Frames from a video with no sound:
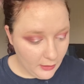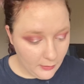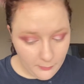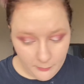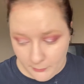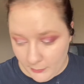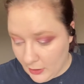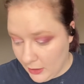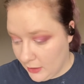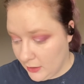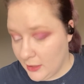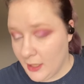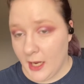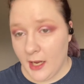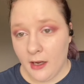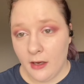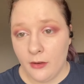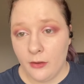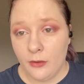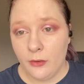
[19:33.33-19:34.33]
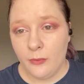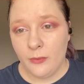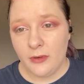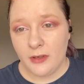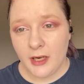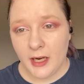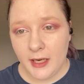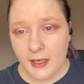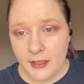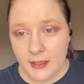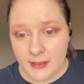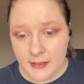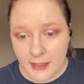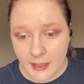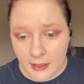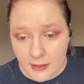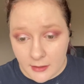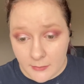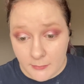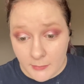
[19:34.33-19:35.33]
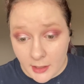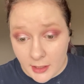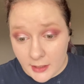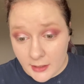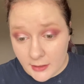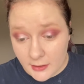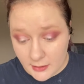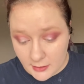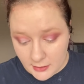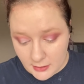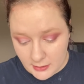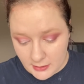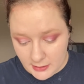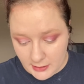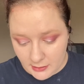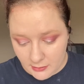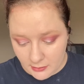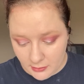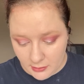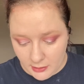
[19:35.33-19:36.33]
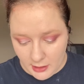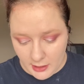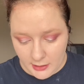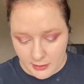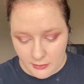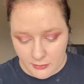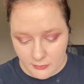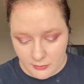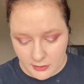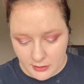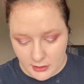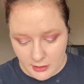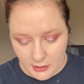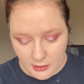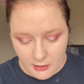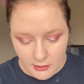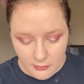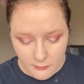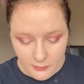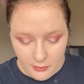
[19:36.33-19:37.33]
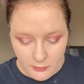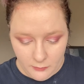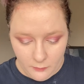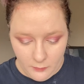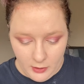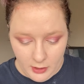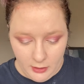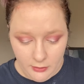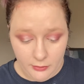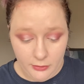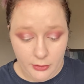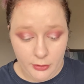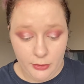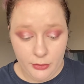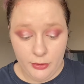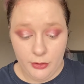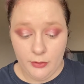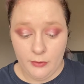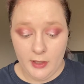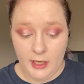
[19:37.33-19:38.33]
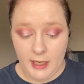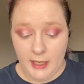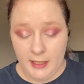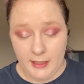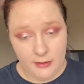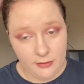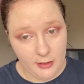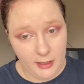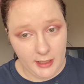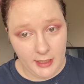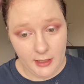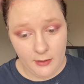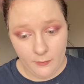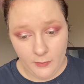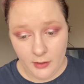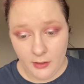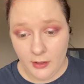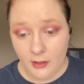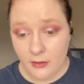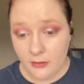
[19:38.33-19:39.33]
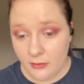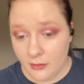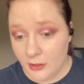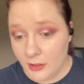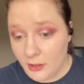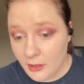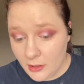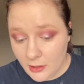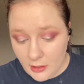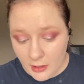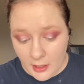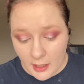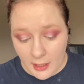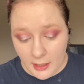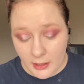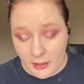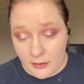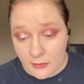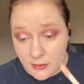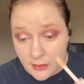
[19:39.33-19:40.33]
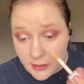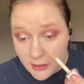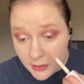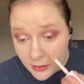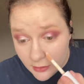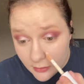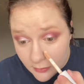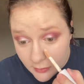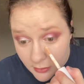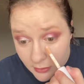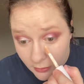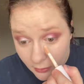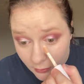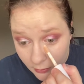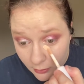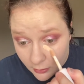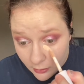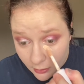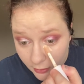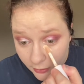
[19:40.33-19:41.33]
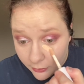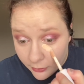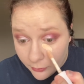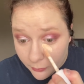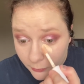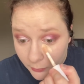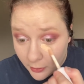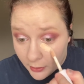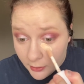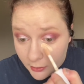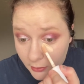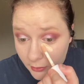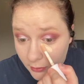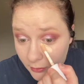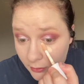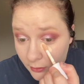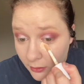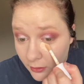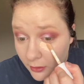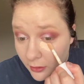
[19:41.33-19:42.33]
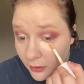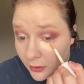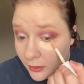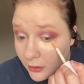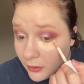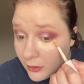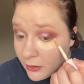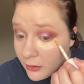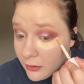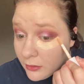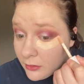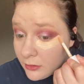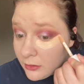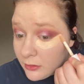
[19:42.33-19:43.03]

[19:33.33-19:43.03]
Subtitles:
But now we'll kind of take my concealer. I use the Wet n Wild, the new hydrating one though. I used to use the other one, the